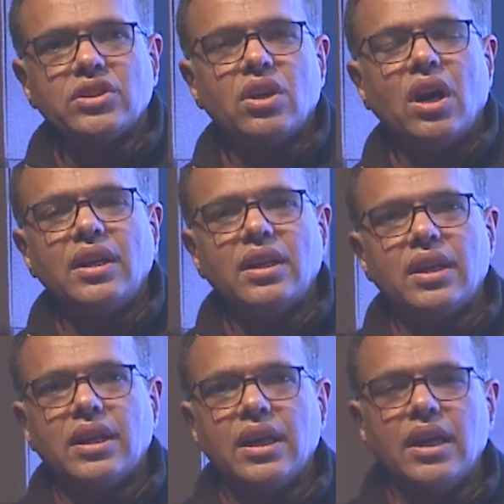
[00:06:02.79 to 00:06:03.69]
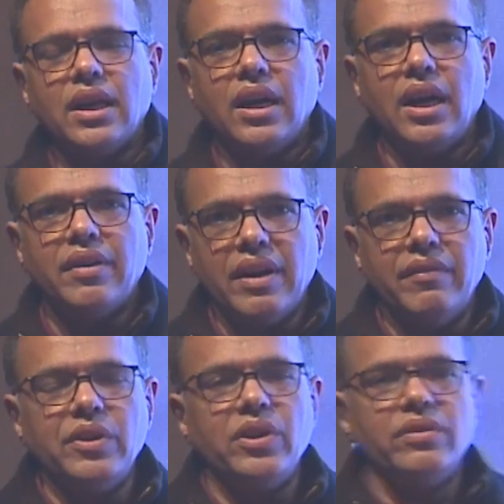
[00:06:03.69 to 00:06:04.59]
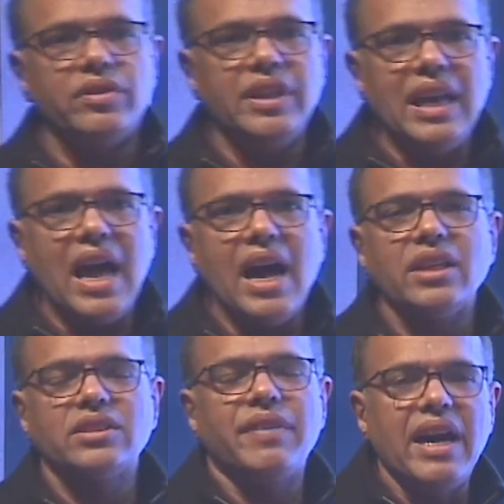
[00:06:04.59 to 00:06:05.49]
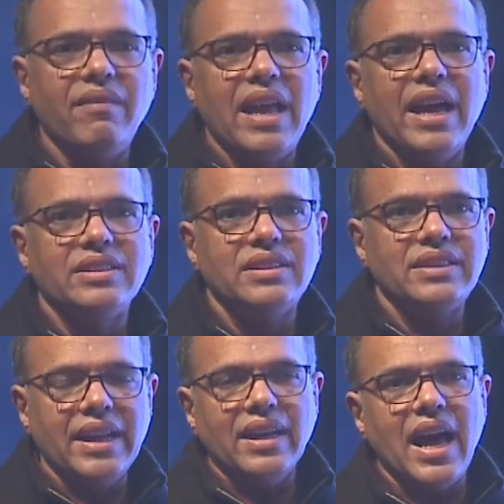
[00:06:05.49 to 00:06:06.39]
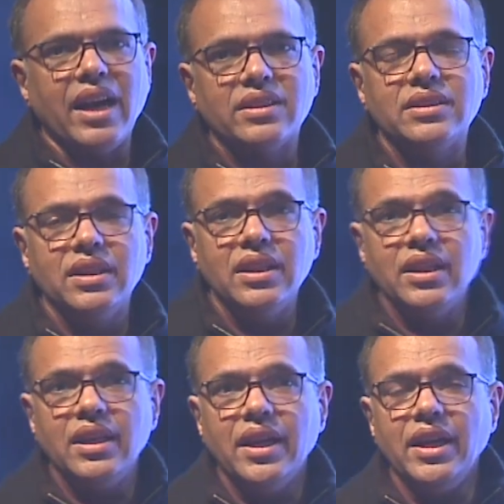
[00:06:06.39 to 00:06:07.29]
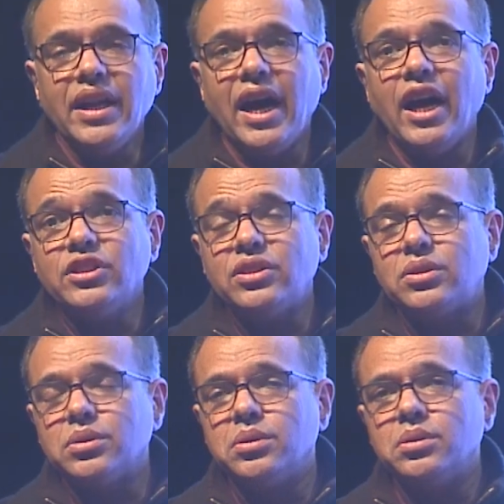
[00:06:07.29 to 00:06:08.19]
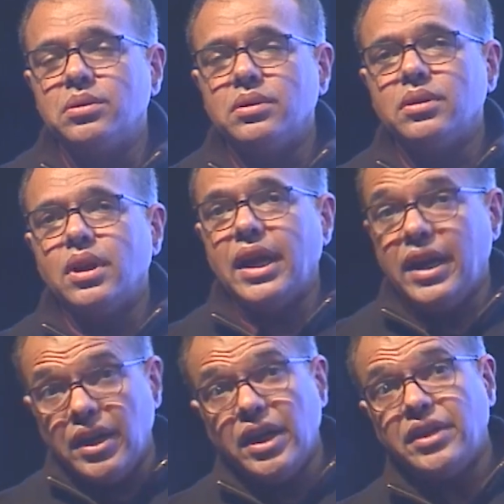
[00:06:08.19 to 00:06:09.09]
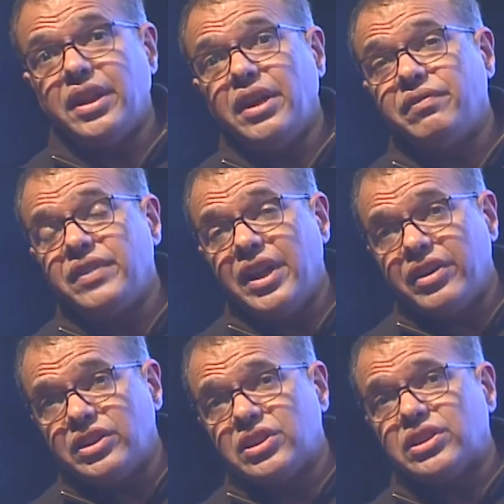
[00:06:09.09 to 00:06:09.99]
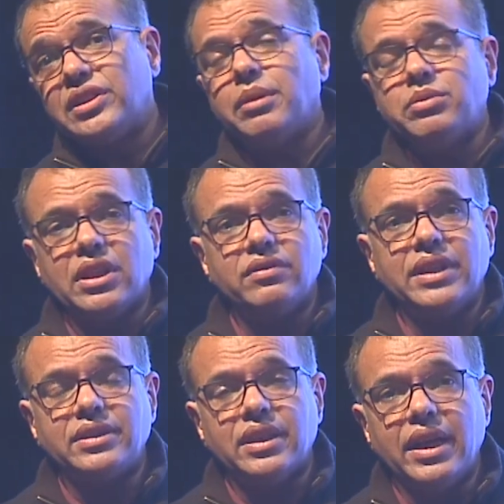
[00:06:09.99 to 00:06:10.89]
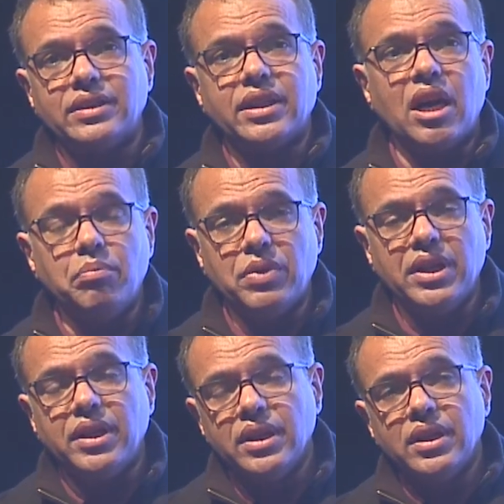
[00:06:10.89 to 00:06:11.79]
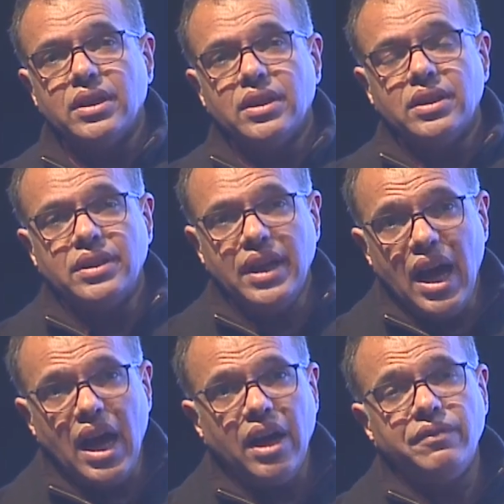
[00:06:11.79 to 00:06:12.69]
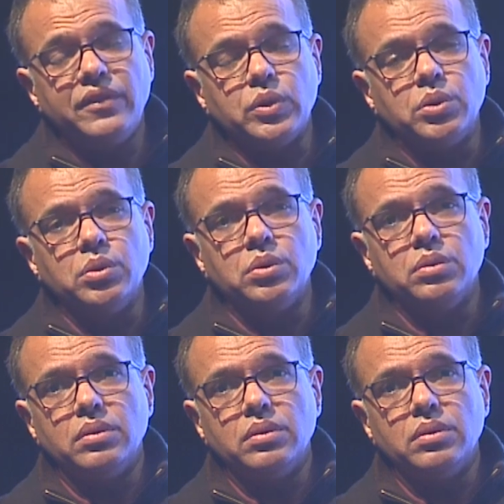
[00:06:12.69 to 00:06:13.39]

got a revenue of 3 lakhs, 5 lakhs, 10 lakhs, it has to, and if they register themselves as a company, they have to